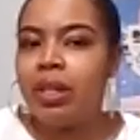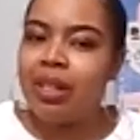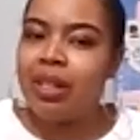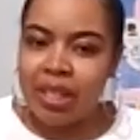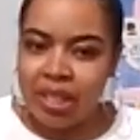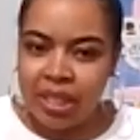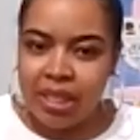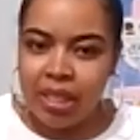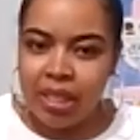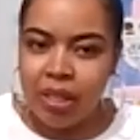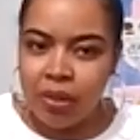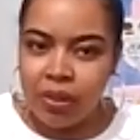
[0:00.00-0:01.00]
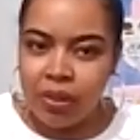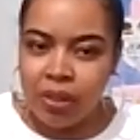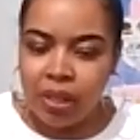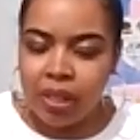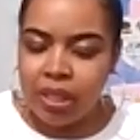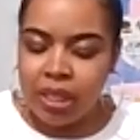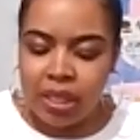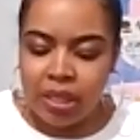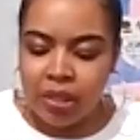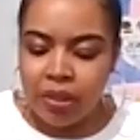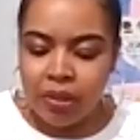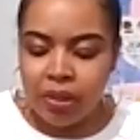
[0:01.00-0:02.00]
Like she said earlier, like Lene
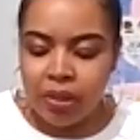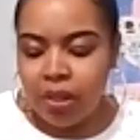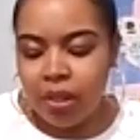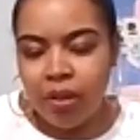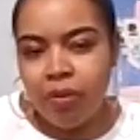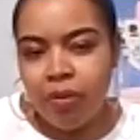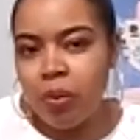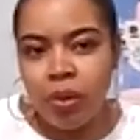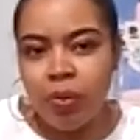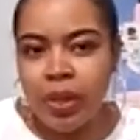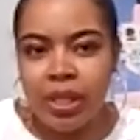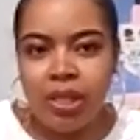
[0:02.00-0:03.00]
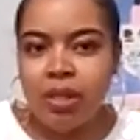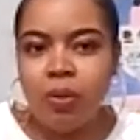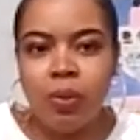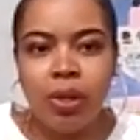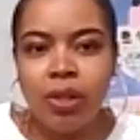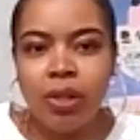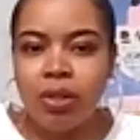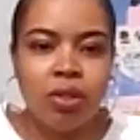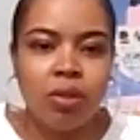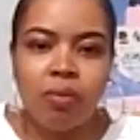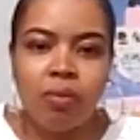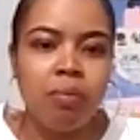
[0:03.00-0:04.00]
said earlier, if one way doesn't work,
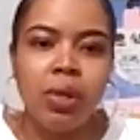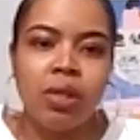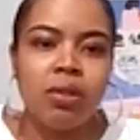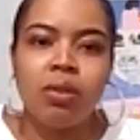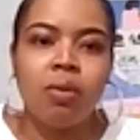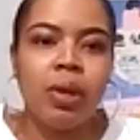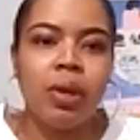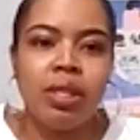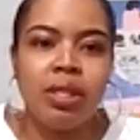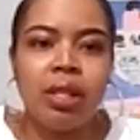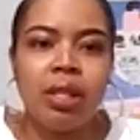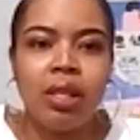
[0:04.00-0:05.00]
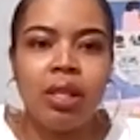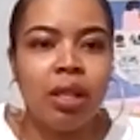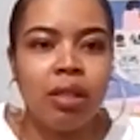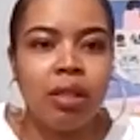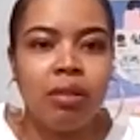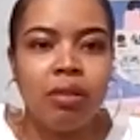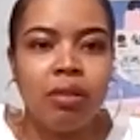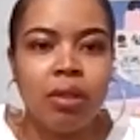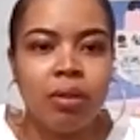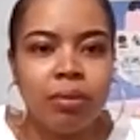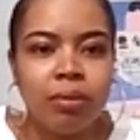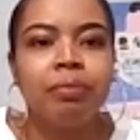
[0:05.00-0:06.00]
there's millions of ways to get it done.
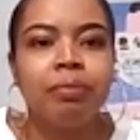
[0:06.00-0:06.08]
So,